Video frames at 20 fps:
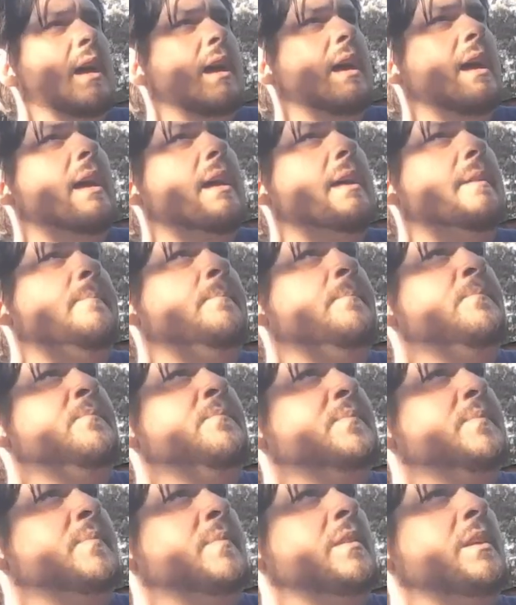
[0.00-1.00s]
And
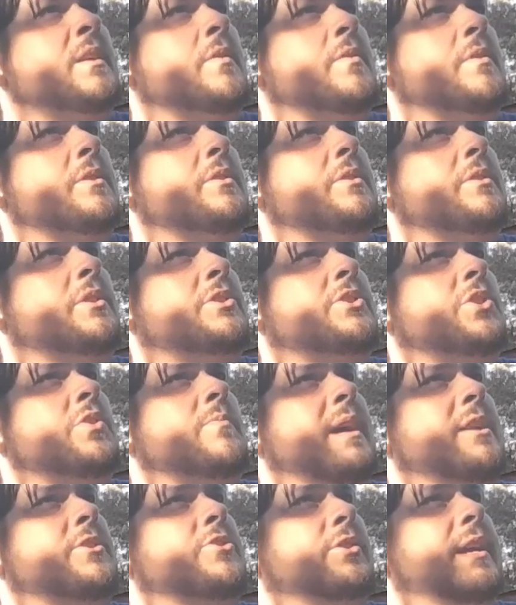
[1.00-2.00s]
the 2
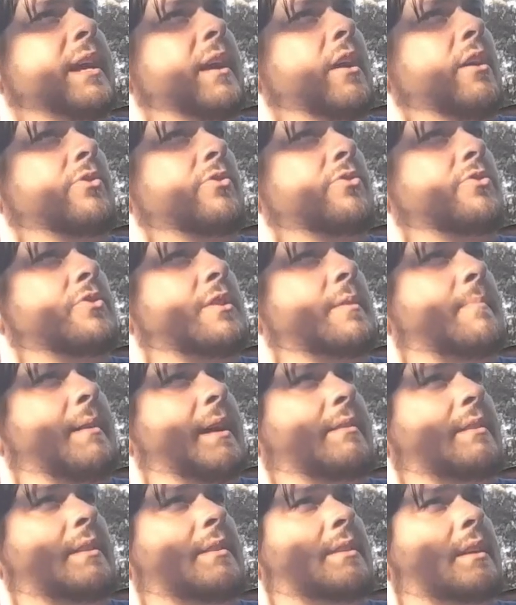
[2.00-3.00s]
major characters who
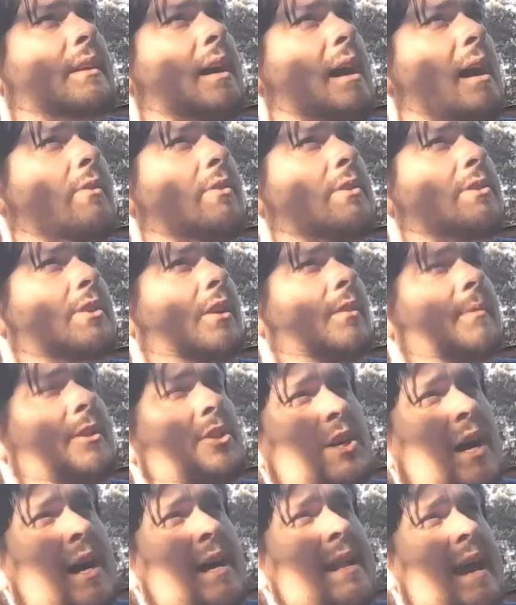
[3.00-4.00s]
debate this in Congress are going to be
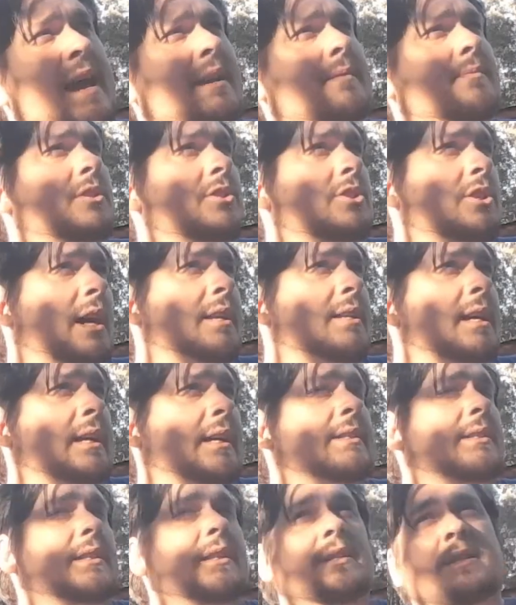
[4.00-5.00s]
John Adams and John
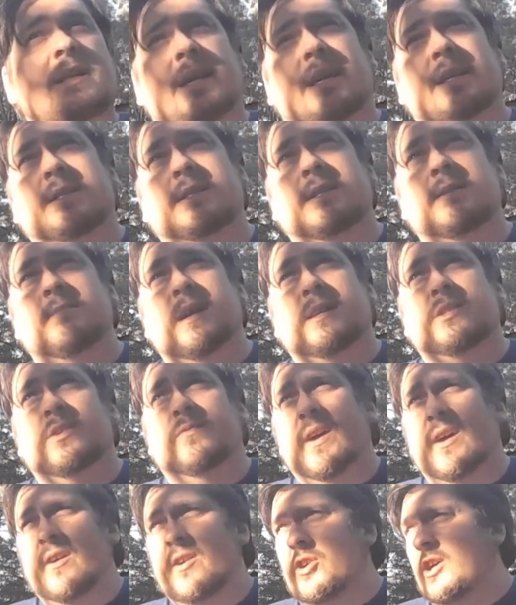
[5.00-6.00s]
Dickinson. Dickinson makes a
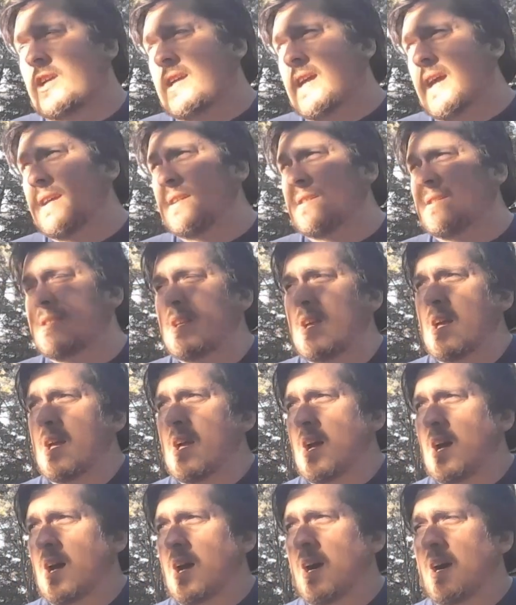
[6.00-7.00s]
very good case.
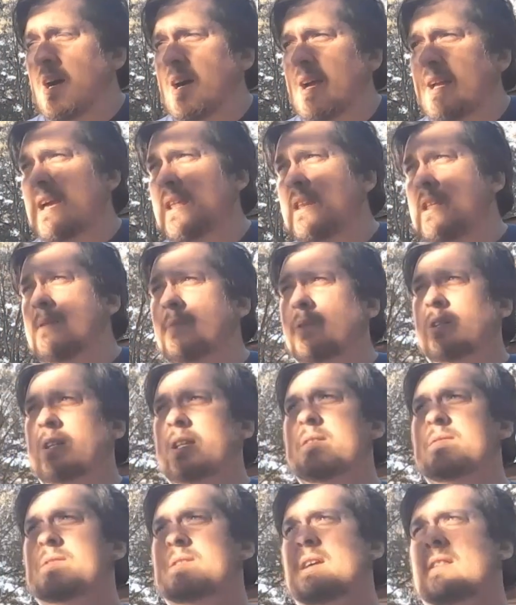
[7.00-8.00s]
Again, he
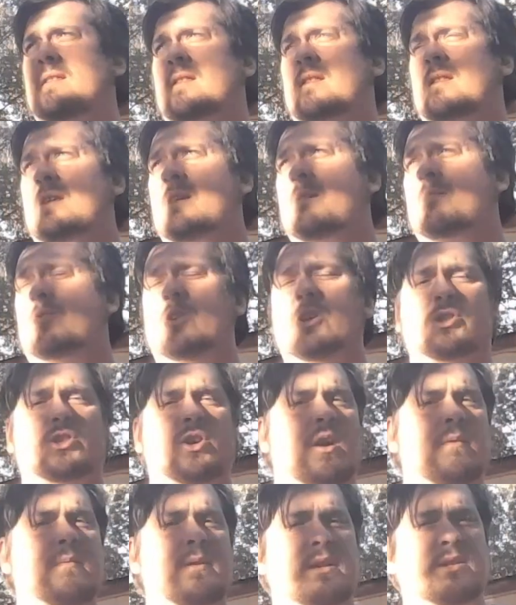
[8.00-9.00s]
believes that the British
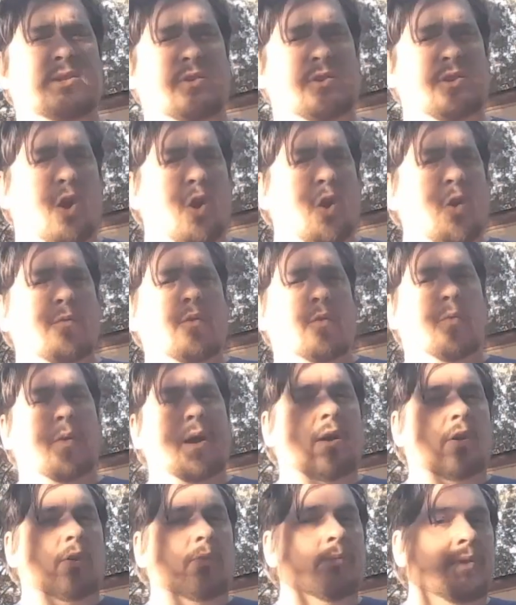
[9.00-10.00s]
Army is going to
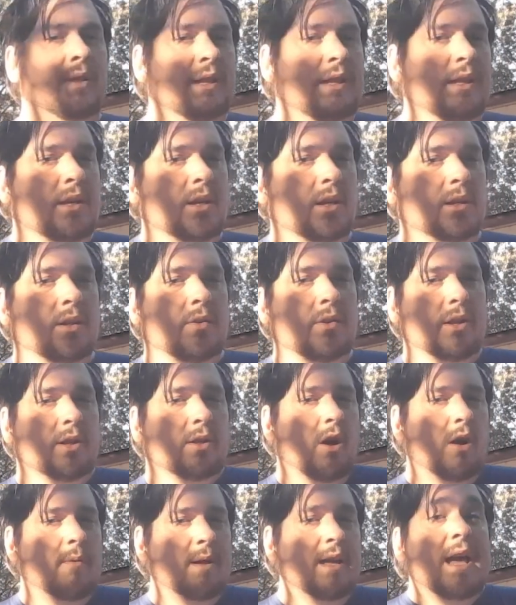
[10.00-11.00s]
overwhelm the colonial
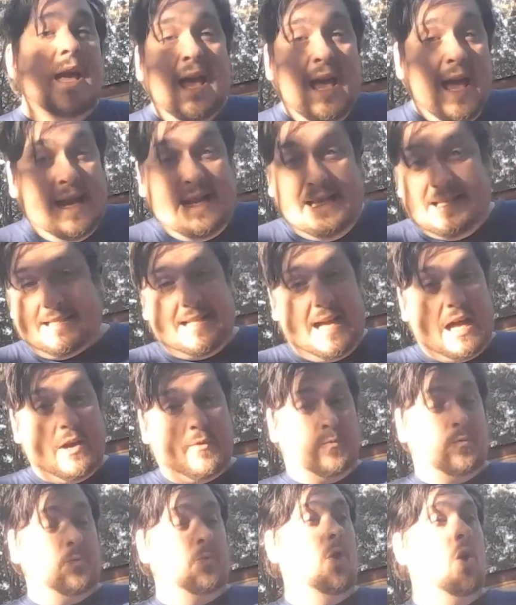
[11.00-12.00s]
army. And he's not
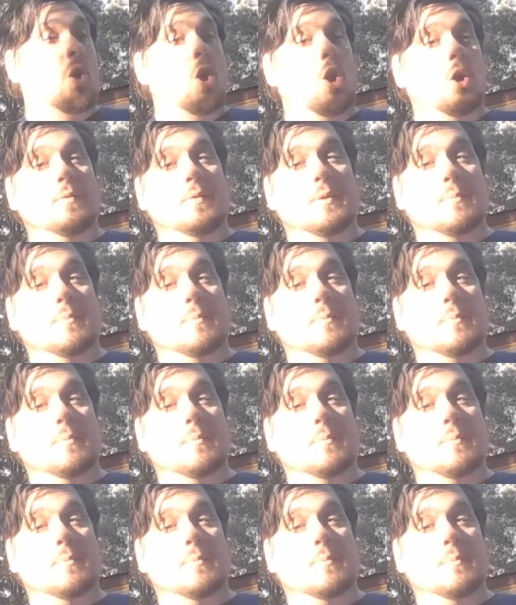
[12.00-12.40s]
wrong.